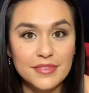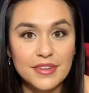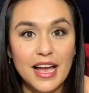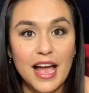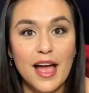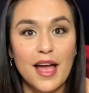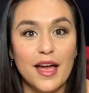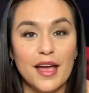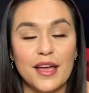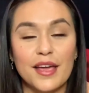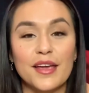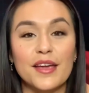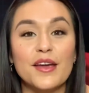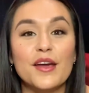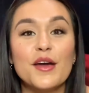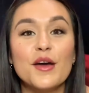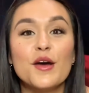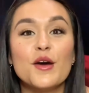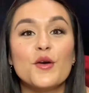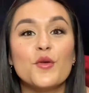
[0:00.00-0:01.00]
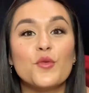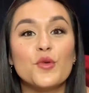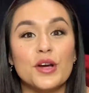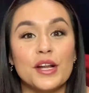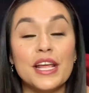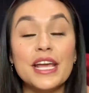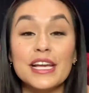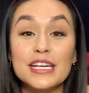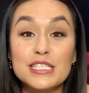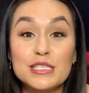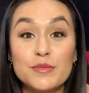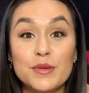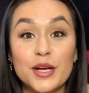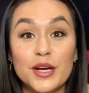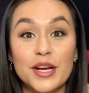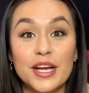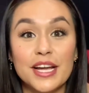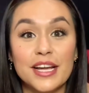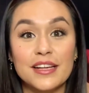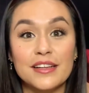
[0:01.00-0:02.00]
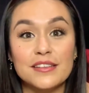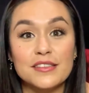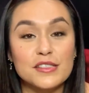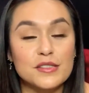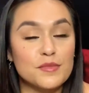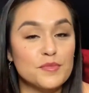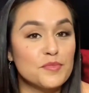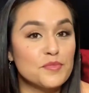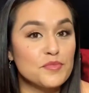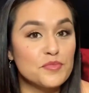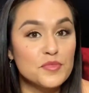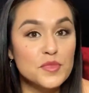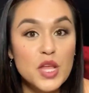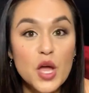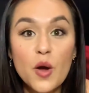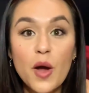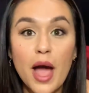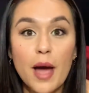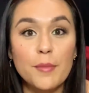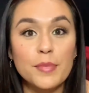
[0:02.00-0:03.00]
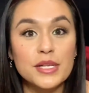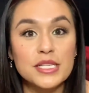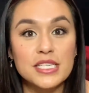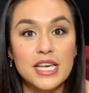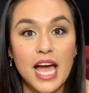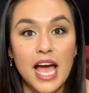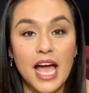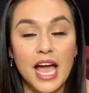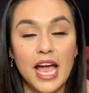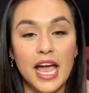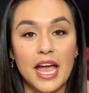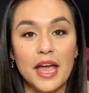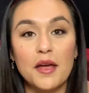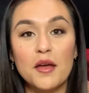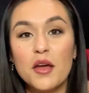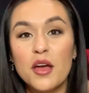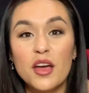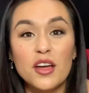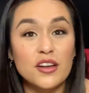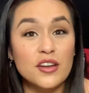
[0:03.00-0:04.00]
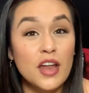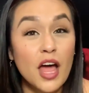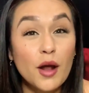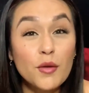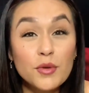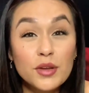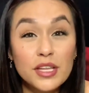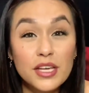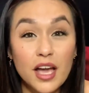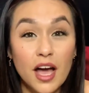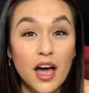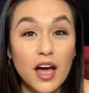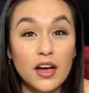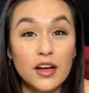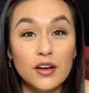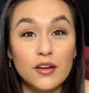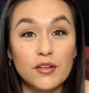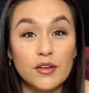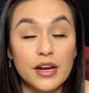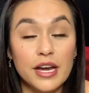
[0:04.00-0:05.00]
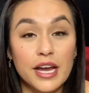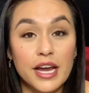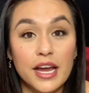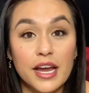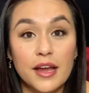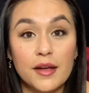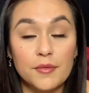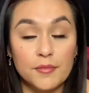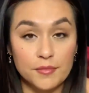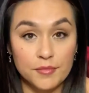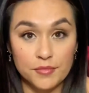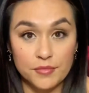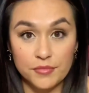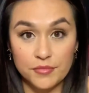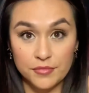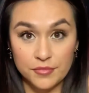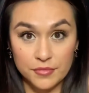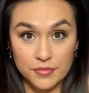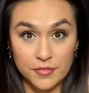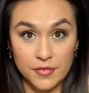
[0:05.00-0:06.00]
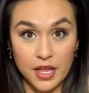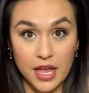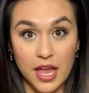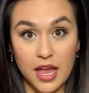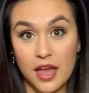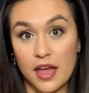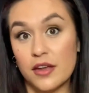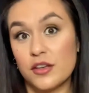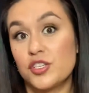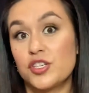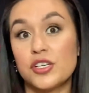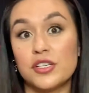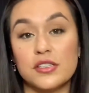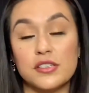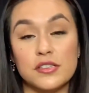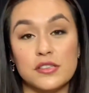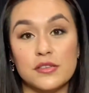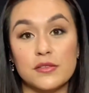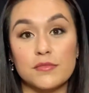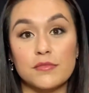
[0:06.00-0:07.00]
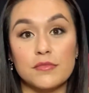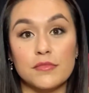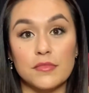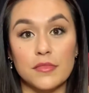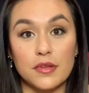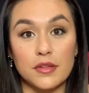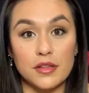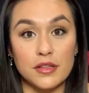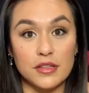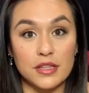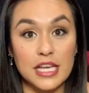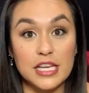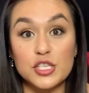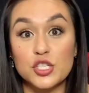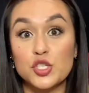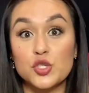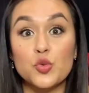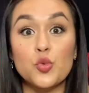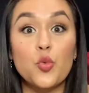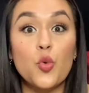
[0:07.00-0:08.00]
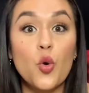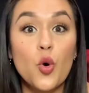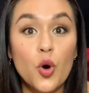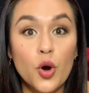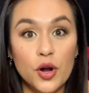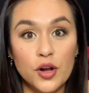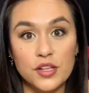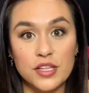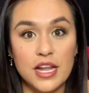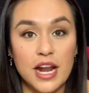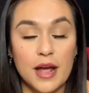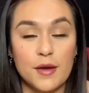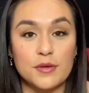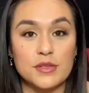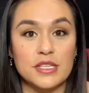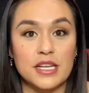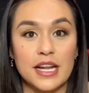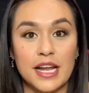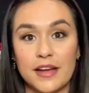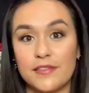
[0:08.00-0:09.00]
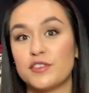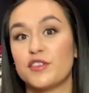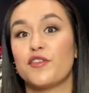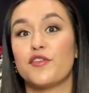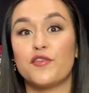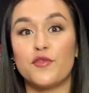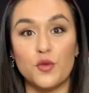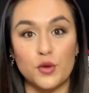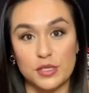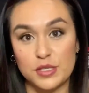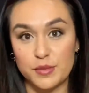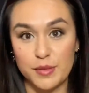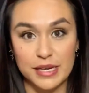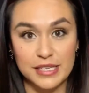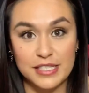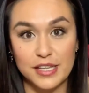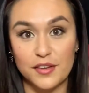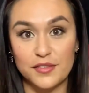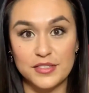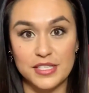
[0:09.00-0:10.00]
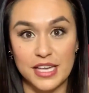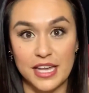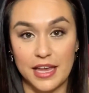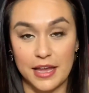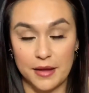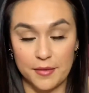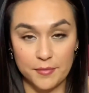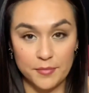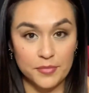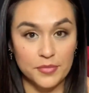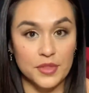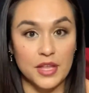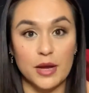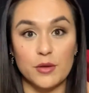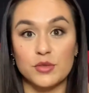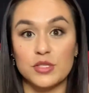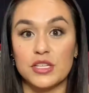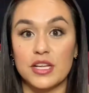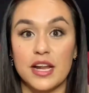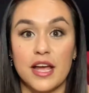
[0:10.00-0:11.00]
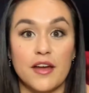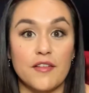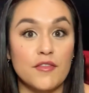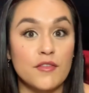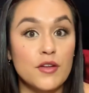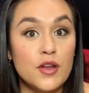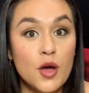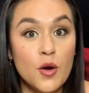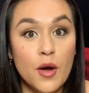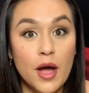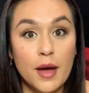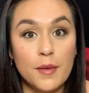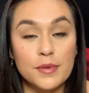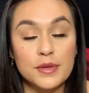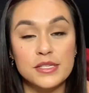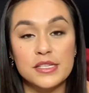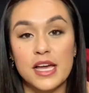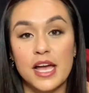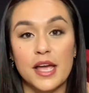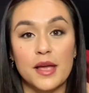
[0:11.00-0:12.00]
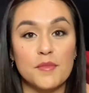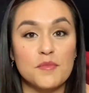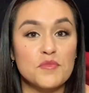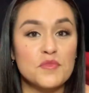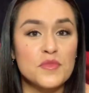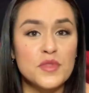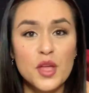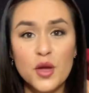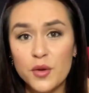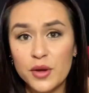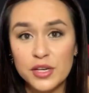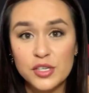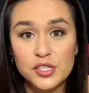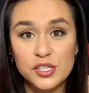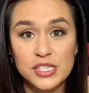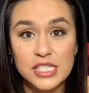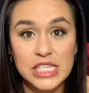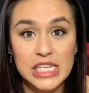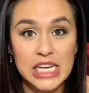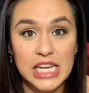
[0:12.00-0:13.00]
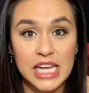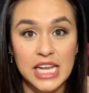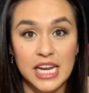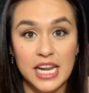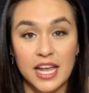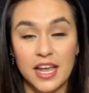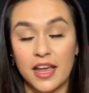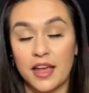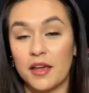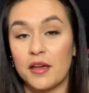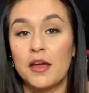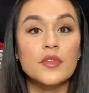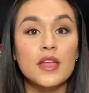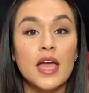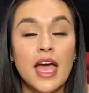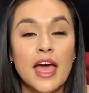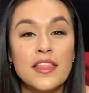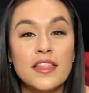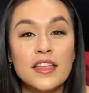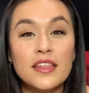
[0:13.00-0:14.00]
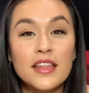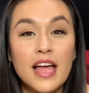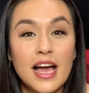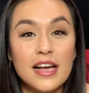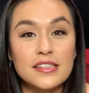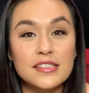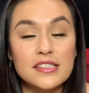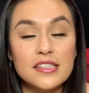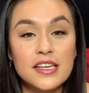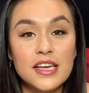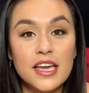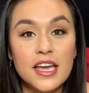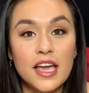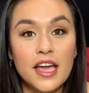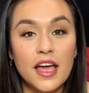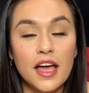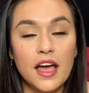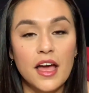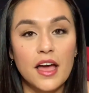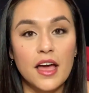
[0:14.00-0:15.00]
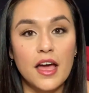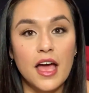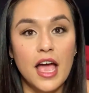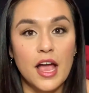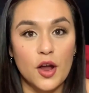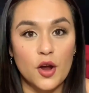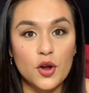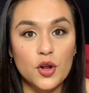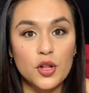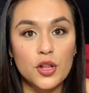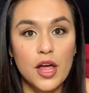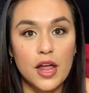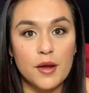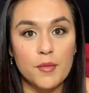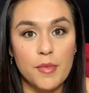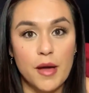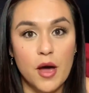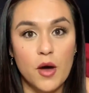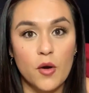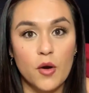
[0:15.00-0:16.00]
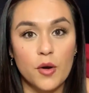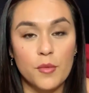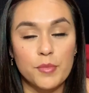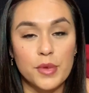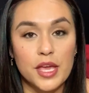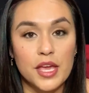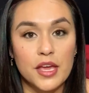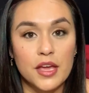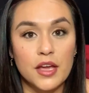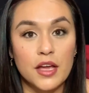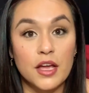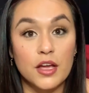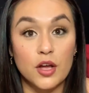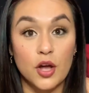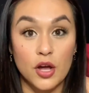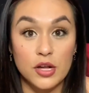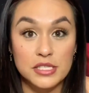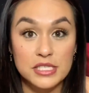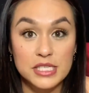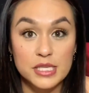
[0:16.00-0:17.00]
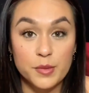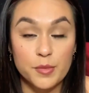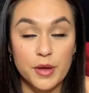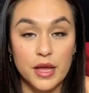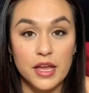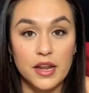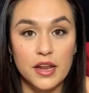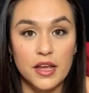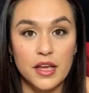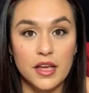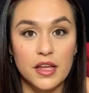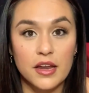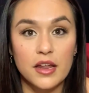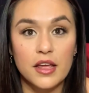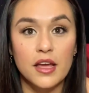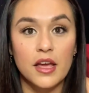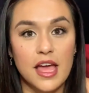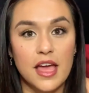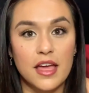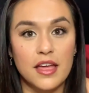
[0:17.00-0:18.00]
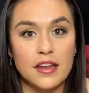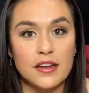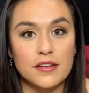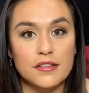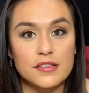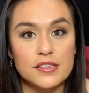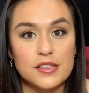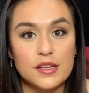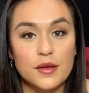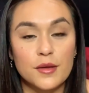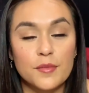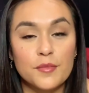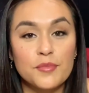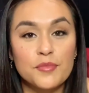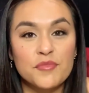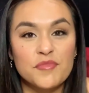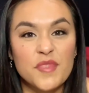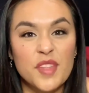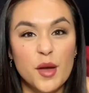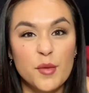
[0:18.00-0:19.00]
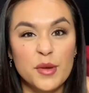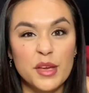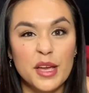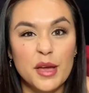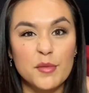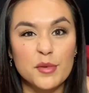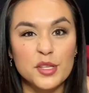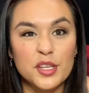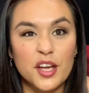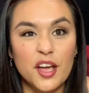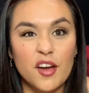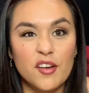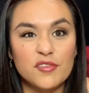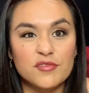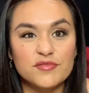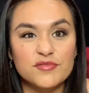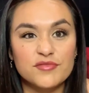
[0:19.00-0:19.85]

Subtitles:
I would experience no appetite, not really hungry, and just they swore that I was gonna have to force myself to eat. I was gonna have no appetite, no interest in eating. And then lastly, I heard a lot about being constipated and not being able to go.